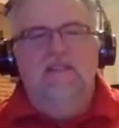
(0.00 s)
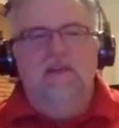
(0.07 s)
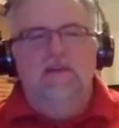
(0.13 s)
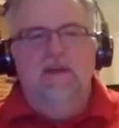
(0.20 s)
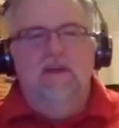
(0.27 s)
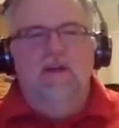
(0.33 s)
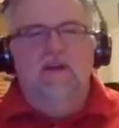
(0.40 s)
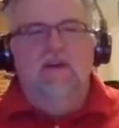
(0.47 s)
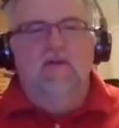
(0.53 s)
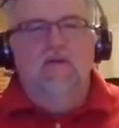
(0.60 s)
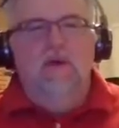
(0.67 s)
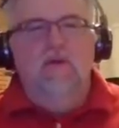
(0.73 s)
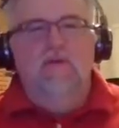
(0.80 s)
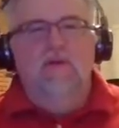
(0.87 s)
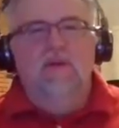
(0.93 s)
tell me, Eric,
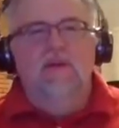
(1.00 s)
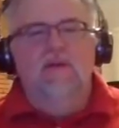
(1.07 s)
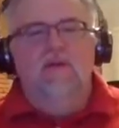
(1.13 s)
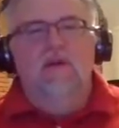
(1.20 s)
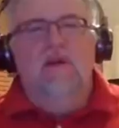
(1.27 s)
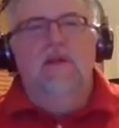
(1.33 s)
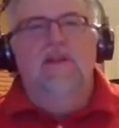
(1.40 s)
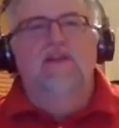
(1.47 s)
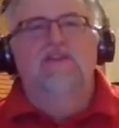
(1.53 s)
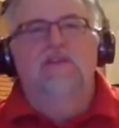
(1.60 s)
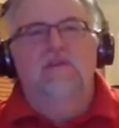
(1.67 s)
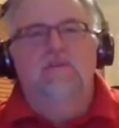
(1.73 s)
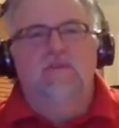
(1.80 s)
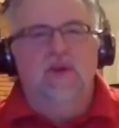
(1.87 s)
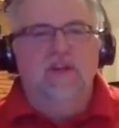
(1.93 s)
what were your
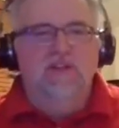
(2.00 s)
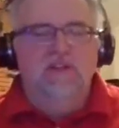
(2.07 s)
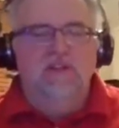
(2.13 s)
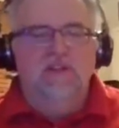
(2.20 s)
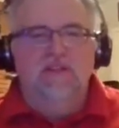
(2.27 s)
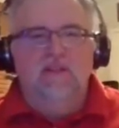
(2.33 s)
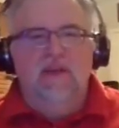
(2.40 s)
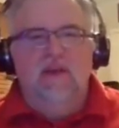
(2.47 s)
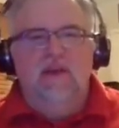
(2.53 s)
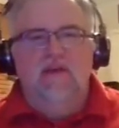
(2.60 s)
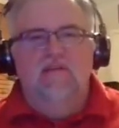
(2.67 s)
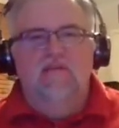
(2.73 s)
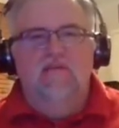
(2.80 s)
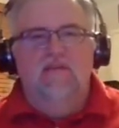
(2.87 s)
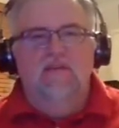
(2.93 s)
initial impressions
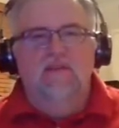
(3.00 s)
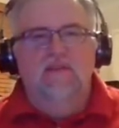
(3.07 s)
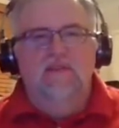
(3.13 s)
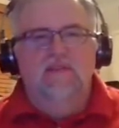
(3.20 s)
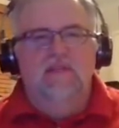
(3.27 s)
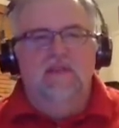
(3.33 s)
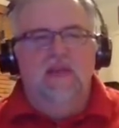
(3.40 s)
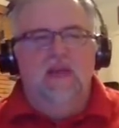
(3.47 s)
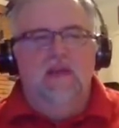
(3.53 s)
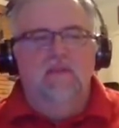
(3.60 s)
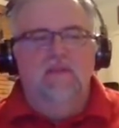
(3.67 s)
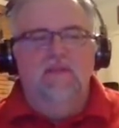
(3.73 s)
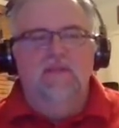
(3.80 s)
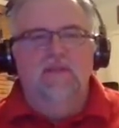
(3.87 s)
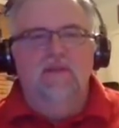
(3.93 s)
of this
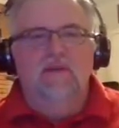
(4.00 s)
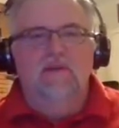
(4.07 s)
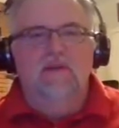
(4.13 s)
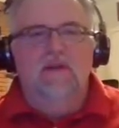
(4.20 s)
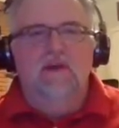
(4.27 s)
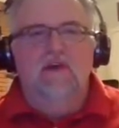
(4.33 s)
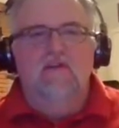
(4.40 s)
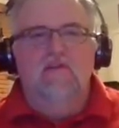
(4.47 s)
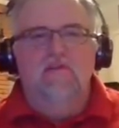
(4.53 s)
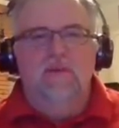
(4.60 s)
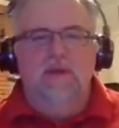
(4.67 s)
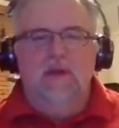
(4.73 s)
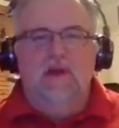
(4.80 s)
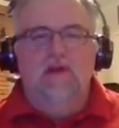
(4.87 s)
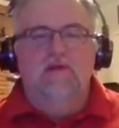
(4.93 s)
episode of
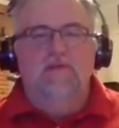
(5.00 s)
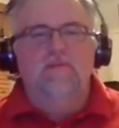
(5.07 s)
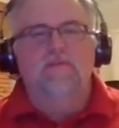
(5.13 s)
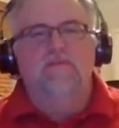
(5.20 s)
Picard?